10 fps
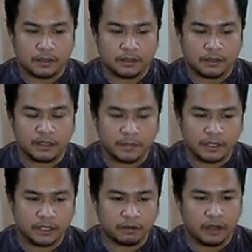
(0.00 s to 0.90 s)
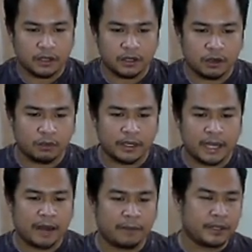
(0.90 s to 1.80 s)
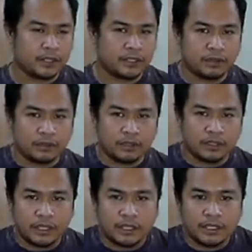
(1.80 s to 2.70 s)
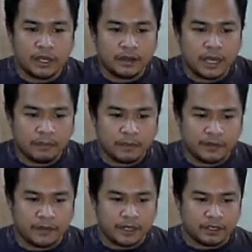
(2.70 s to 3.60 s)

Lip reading: So as I mentioned a while ago, what happens to the southern hemisphere?